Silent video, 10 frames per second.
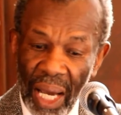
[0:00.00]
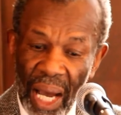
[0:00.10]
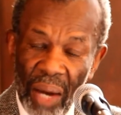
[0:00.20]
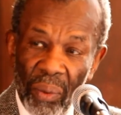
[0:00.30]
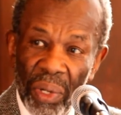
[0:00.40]

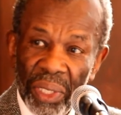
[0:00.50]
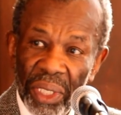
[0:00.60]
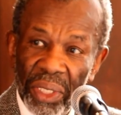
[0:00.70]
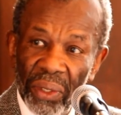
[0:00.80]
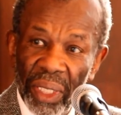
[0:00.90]
I want
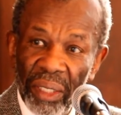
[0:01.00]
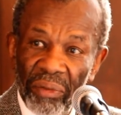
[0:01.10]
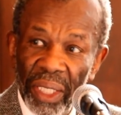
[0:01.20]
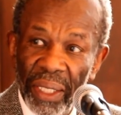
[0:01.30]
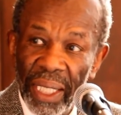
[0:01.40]
us to
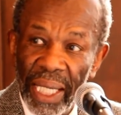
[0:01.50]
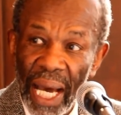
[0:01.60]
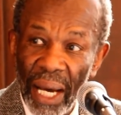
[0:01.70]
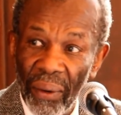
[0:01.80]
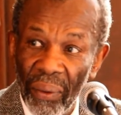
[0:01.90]
live in the
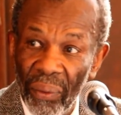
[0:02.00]
now.